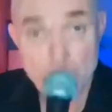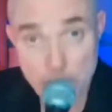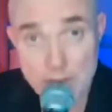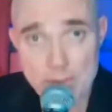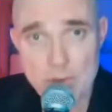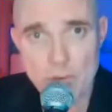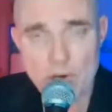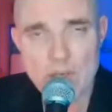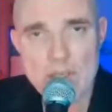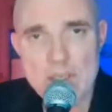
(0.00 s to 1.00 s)
There are
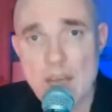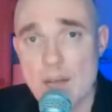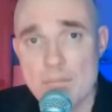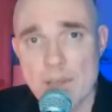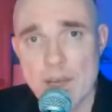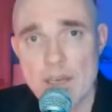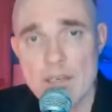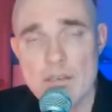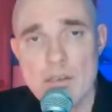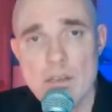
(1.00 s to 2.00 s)
people who want to stop
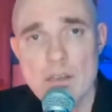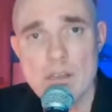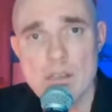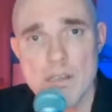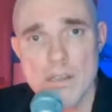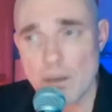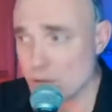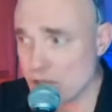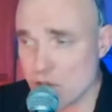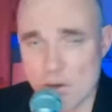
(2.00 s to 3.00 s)
that.
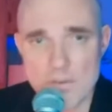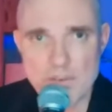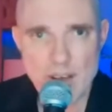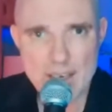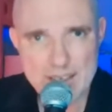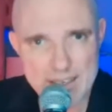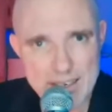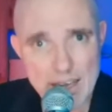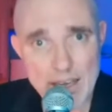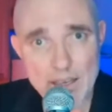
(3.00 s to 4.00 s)
I was notified
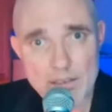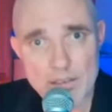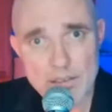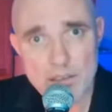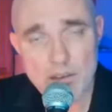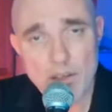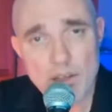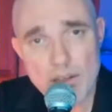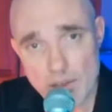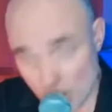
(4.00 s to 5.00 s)
today.
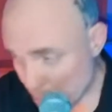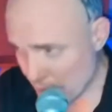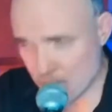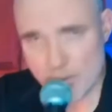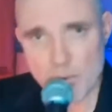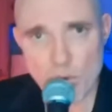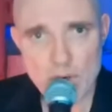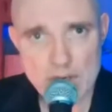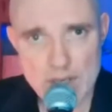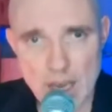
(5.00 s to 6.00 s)
There are people who want to
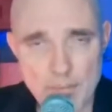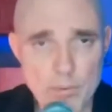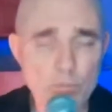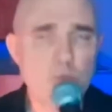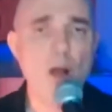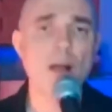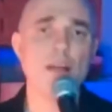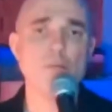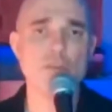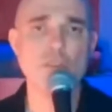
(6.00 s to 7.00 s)
stop it. Why
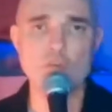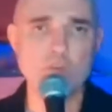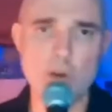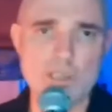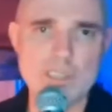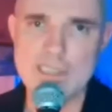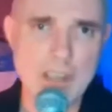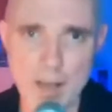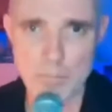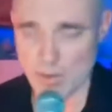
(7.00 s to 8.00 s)
would you want to
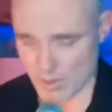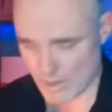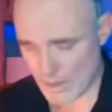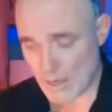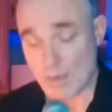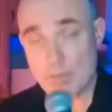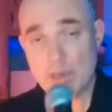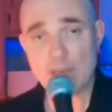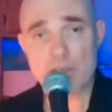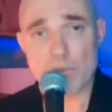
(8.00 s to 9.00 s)
stop it?
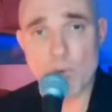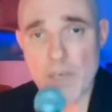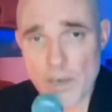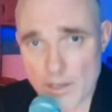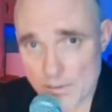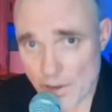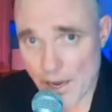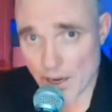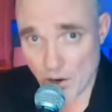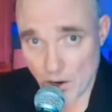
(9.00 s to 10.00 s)
Because we are in the
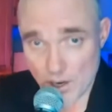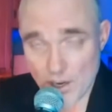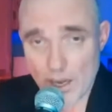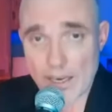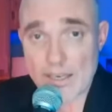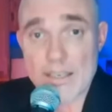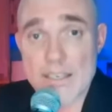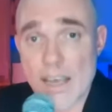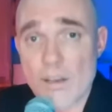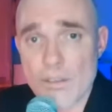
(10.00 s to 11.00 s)
vanguard. I can
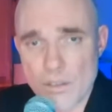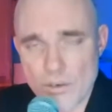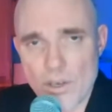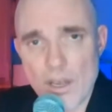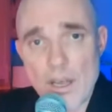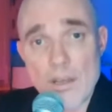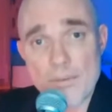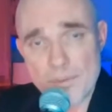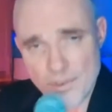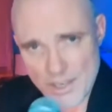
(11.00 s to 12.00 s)
tell you
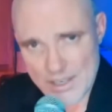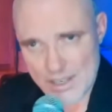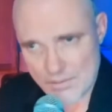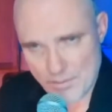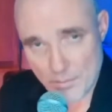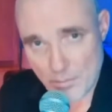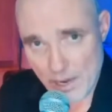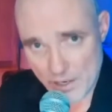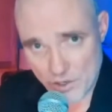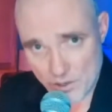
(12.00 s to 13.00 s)
this
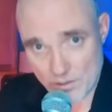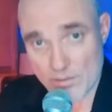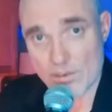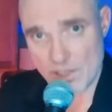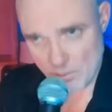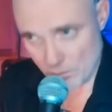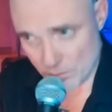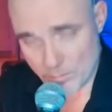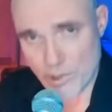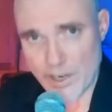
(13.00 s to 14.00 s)
information, it will
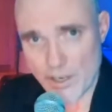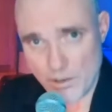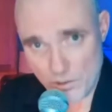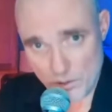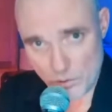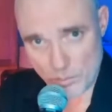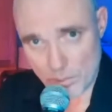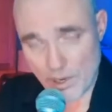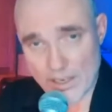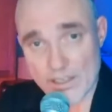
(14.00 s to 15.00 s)
bring you to a
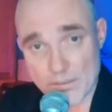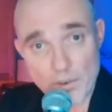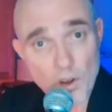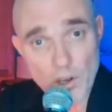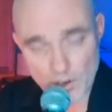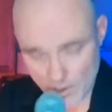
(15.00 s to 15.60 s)
place of honor.